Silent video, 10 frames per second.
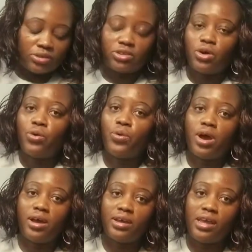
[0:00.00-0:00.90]
So
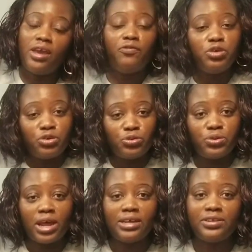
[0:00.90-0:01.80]
if you do
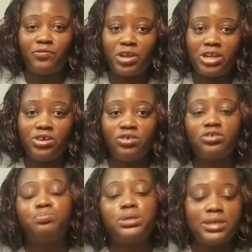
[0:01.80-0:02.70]
like the videos,
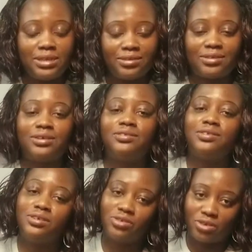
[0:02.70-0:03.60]
please
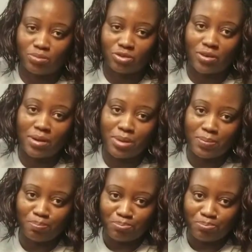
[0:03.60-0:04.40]
consider subscribing.